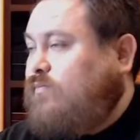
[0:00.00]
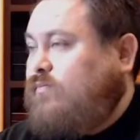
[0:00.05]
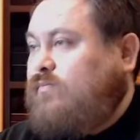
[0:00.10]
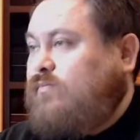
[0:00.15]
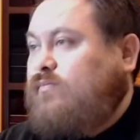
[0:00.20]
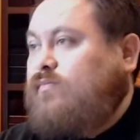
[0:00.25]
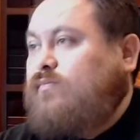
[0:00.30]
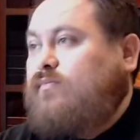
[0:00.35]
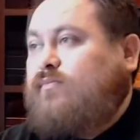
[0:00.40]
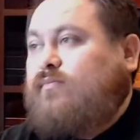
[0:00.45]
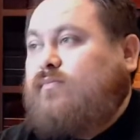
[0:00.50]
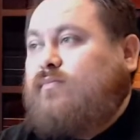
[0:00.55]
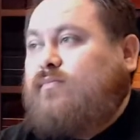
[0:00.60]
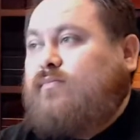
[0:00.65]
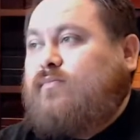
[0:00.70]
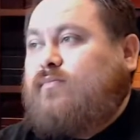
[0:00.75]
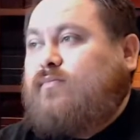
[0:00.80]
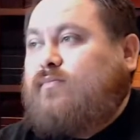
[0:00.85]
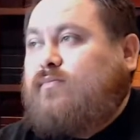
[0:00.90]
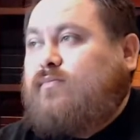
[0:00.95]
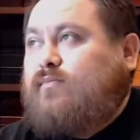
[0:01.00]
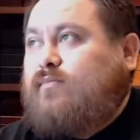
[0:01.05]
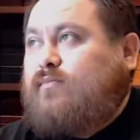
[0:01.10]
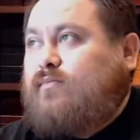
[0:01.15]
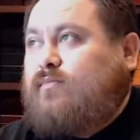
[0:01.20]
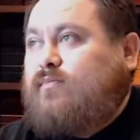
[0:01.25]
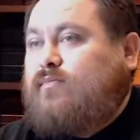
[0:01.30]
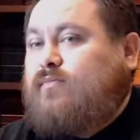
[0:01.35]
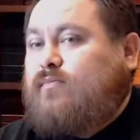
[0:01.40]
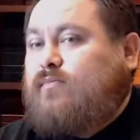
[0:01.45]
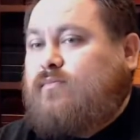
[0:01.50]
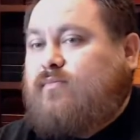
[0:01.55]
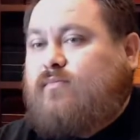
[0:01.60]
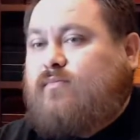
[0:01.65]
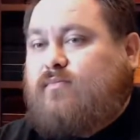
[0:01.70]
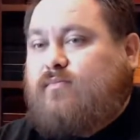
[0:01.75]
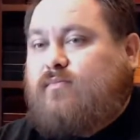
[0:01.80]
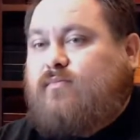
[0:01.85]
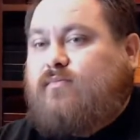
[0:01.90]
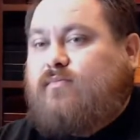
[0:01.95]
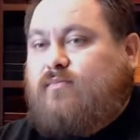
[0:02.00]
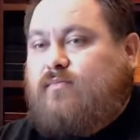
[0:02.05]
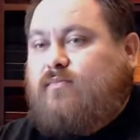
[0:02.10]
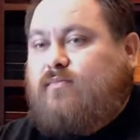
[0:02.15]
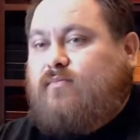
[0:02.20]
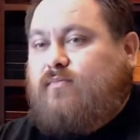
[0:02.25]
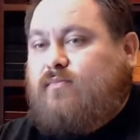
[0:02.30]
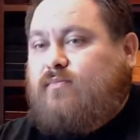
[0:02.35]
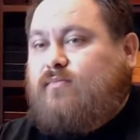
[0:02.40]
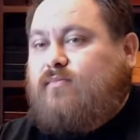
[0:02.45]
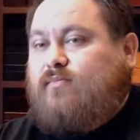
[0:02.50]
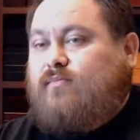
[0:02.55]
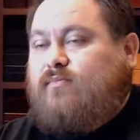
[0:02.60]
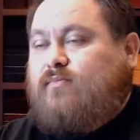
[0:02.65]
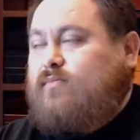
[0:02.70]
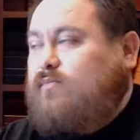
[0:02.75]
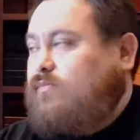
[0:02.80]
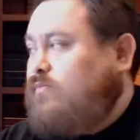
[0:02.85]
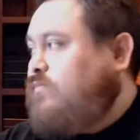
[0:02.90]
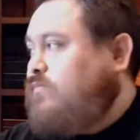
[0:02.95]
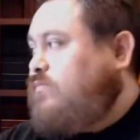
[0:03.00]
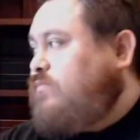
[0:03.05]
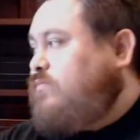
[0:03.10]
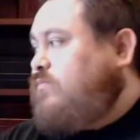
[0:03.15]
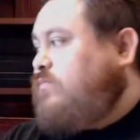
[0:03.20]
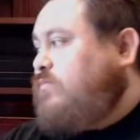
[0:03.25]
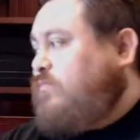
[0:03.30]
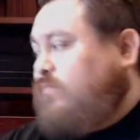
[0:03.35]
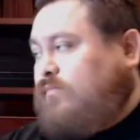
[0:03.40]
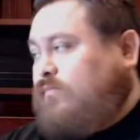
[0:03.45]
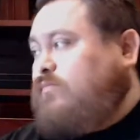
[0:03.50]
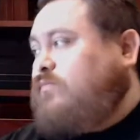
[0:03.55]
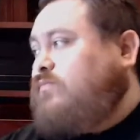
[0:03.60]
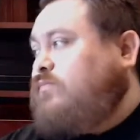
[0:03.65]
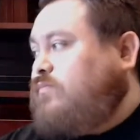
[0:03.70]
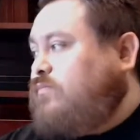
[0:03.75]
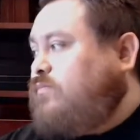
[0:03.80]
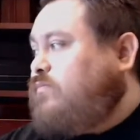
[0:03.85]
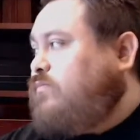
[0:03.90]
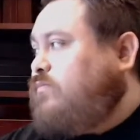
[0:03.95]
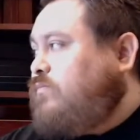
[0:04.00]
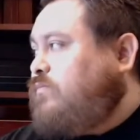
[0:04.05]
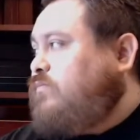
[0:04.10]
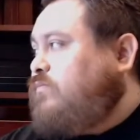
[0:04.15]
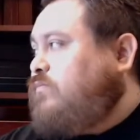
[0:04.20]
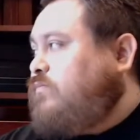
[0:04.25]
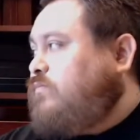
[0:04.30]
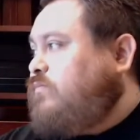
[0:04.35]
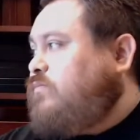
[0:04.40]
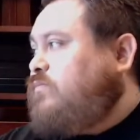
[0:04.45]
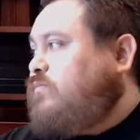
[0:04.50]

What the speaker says: This person isn't speaking.